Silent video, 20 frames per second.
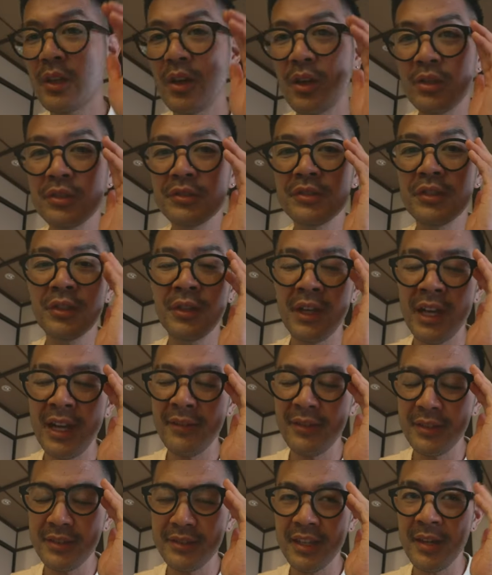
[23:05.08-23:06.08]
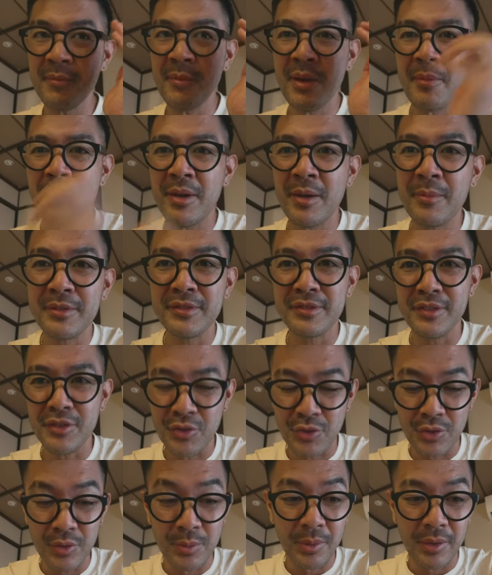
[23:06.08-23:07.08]
Also, I have to say my mom is a
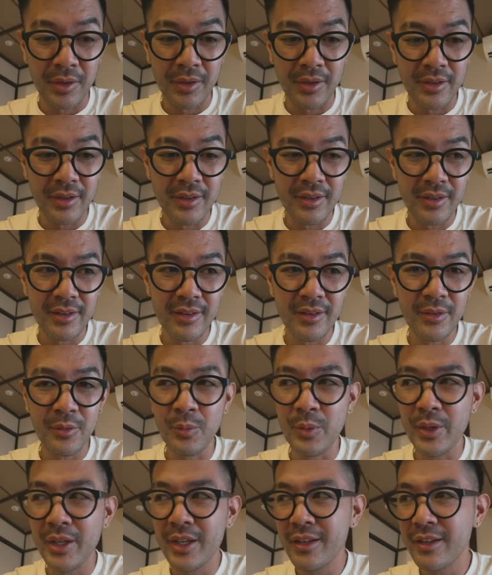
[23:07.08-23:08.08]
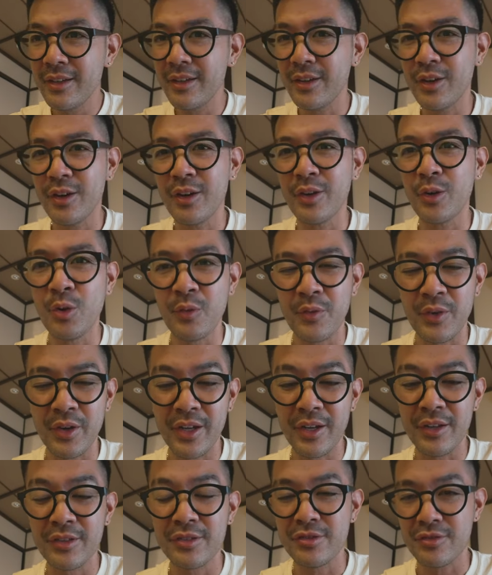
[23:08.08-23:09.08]
trooper. We are over
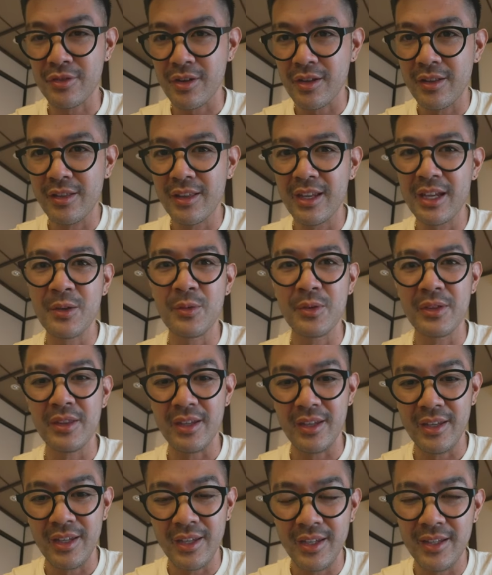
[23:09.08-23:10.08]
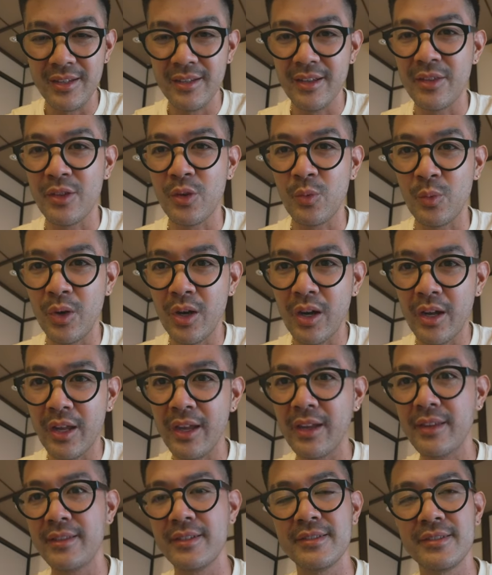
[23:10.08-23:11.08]
here struggling with the heat and the
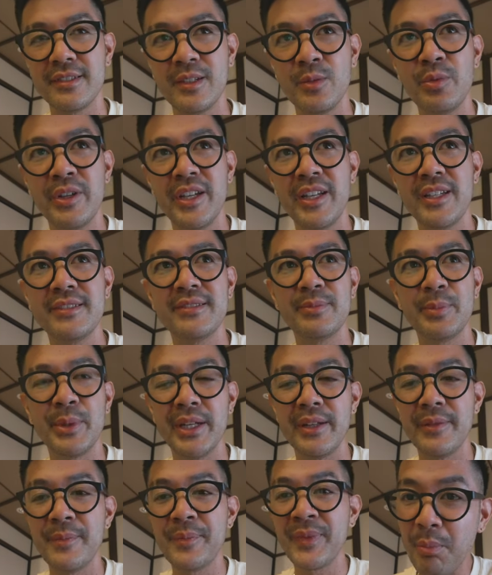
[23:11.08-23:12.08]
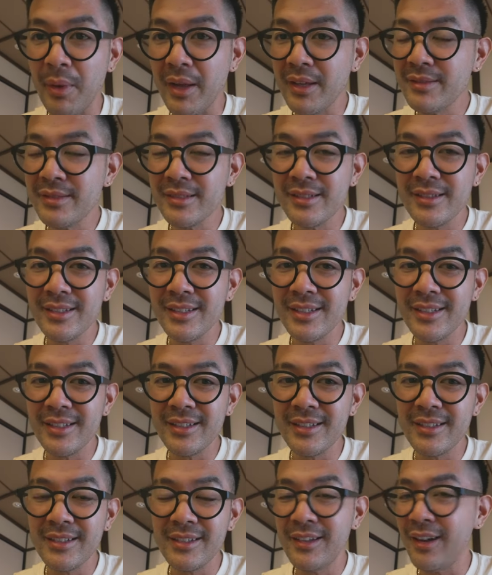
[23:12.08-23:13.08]
walking and the subways, but
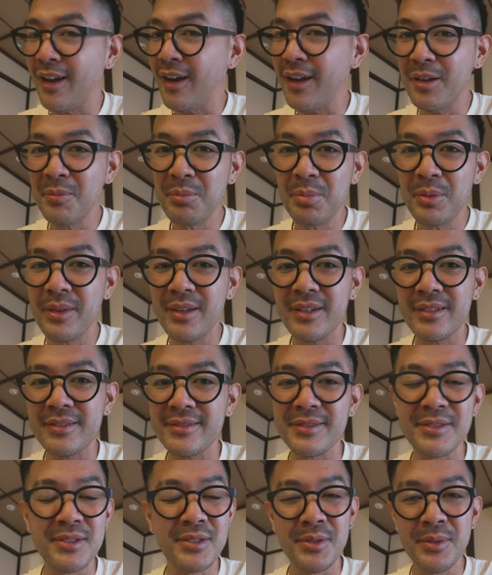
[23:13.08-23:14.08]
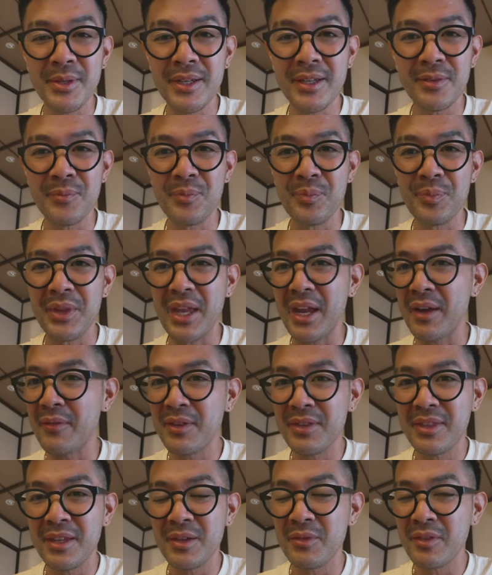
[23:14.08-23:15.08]
basically caught up with us doing
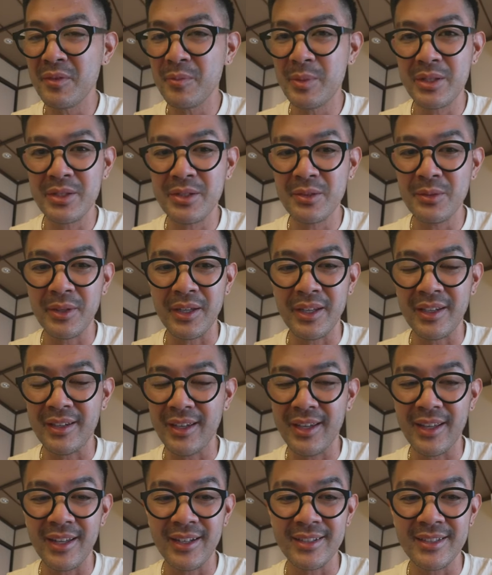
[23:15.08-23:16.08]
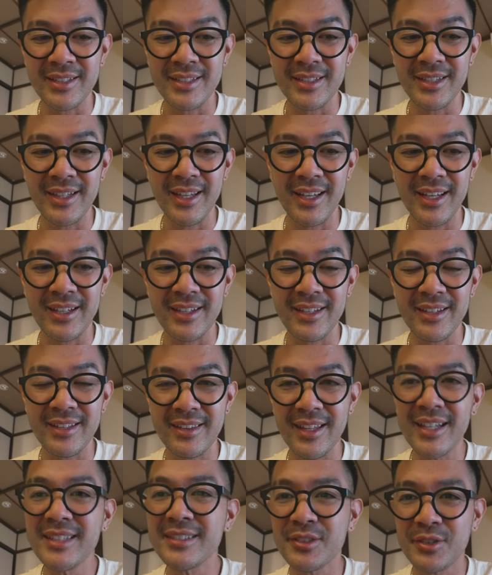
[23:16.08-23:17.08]
everything we've been doing, and like,
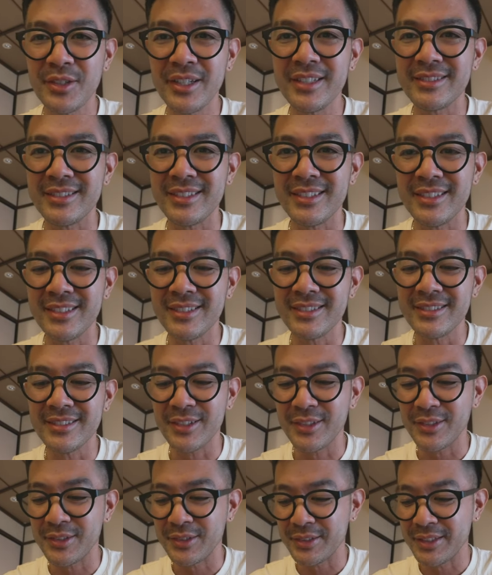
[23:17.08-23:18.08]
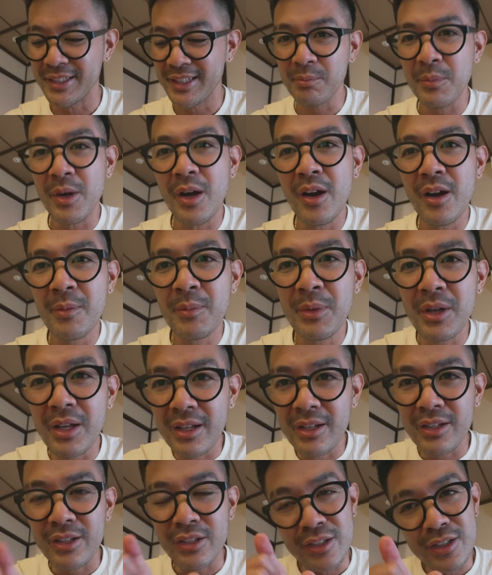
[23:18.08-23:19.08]
that's crazy. So mom,
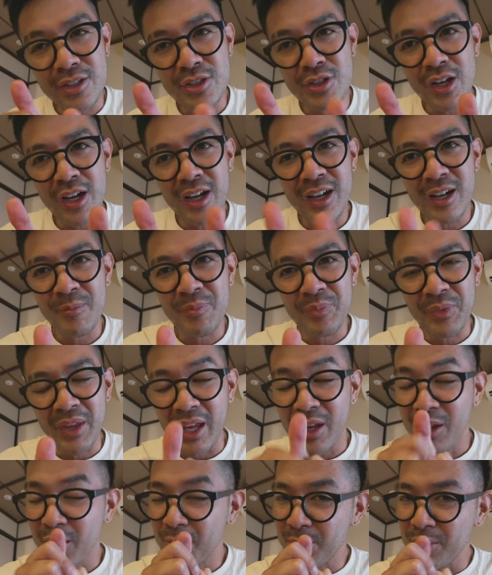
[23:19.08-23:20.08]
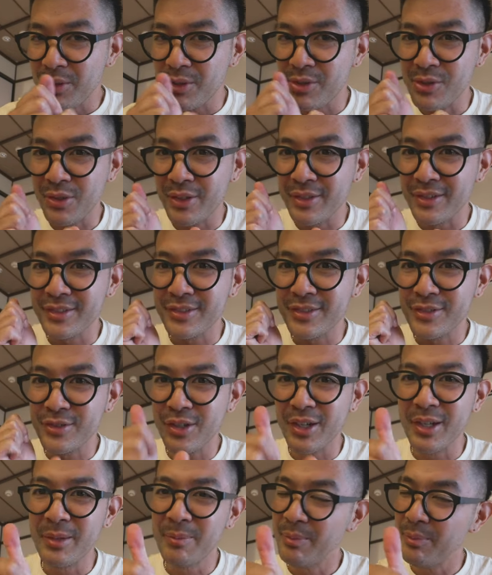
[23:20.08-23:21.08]
good job. I hope you enjoyed this
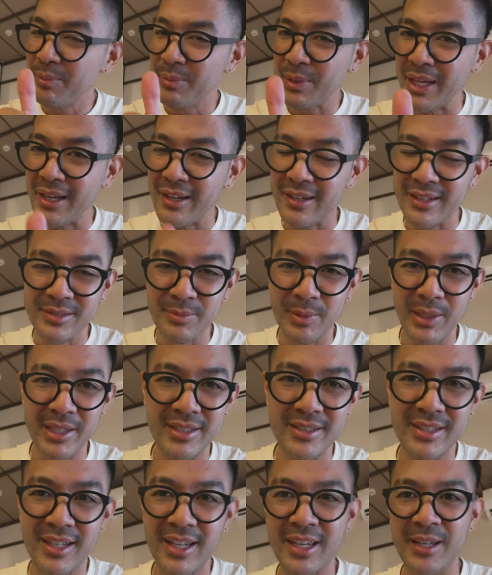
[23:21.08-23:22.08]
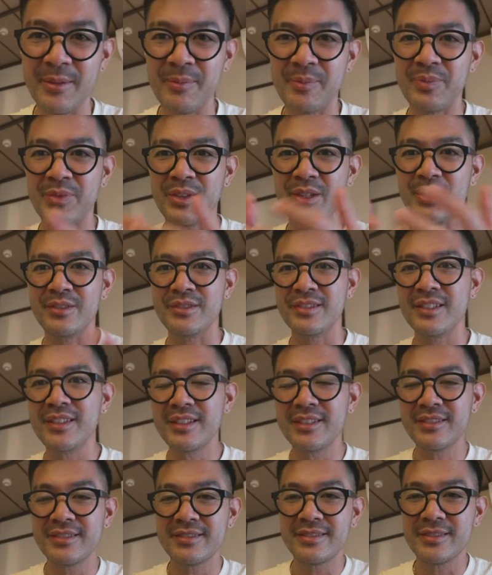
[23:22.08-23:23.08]
trip, because by the time you see
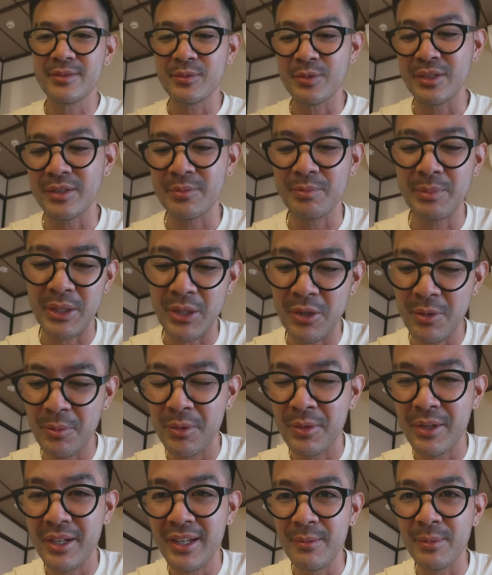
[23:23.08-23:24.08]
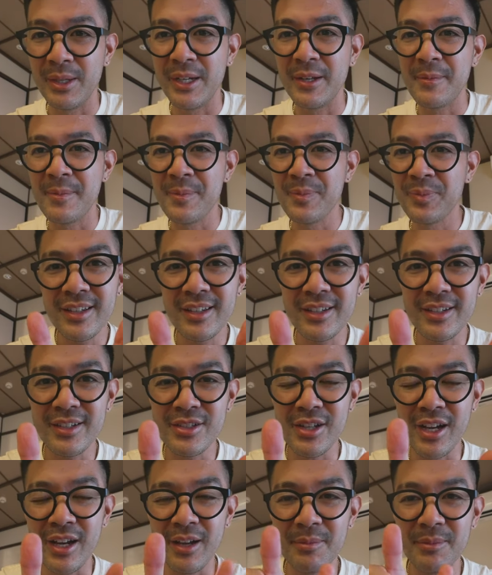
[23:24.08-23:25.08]
this, we'll be home already, but good
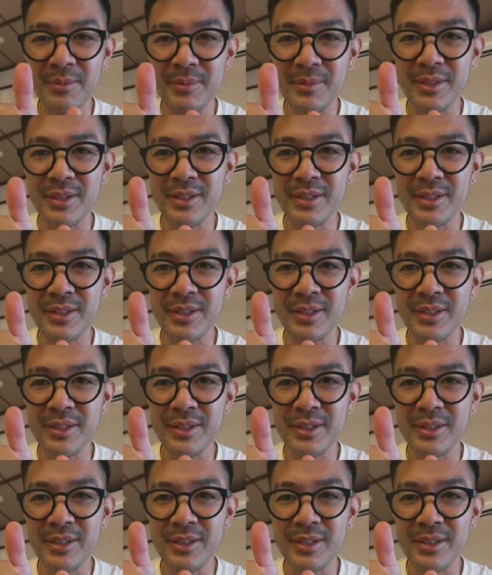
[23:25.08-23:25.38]
job.